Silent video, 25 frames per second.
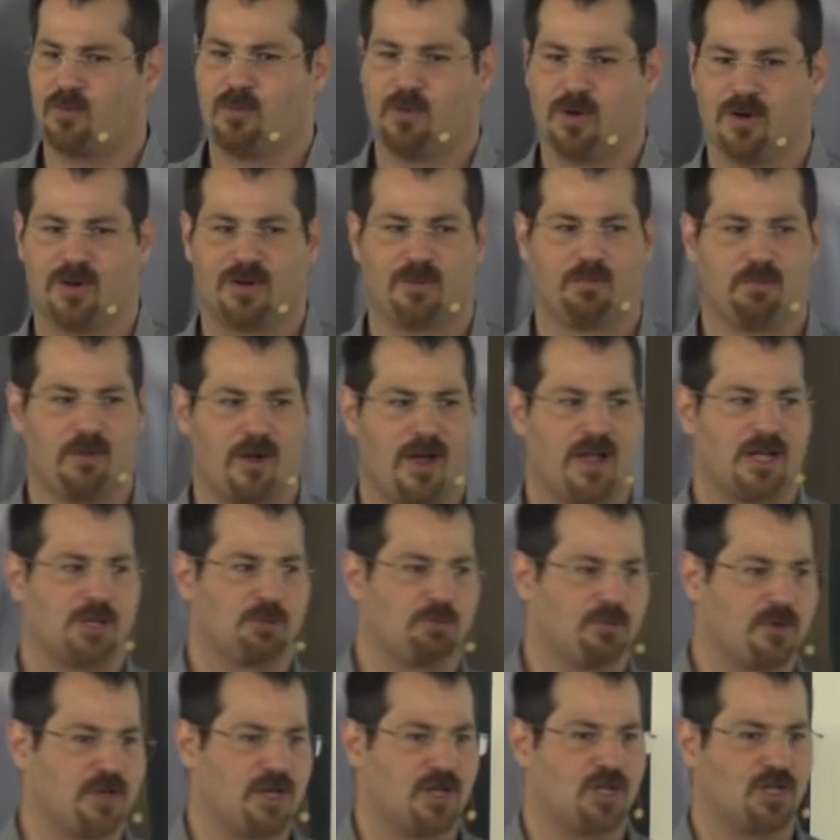where the branch
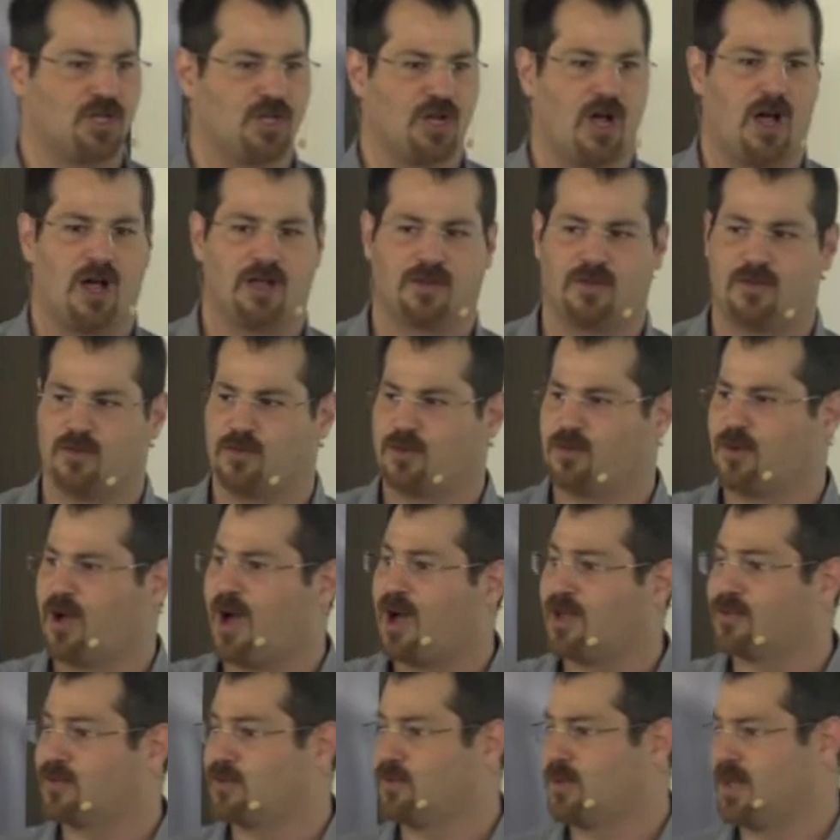prediction ought
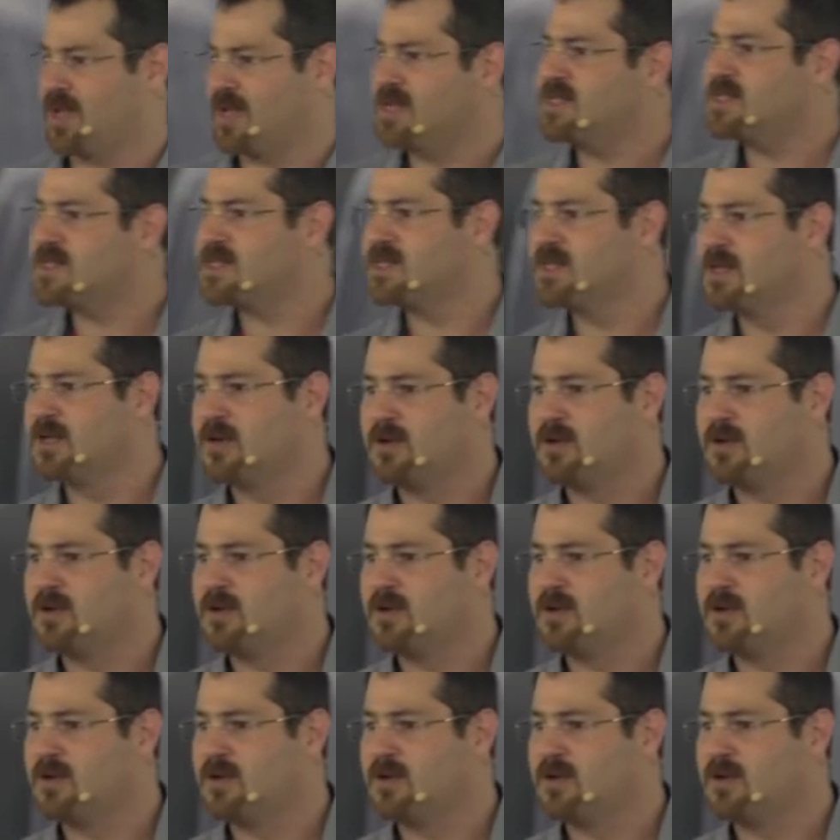to guess,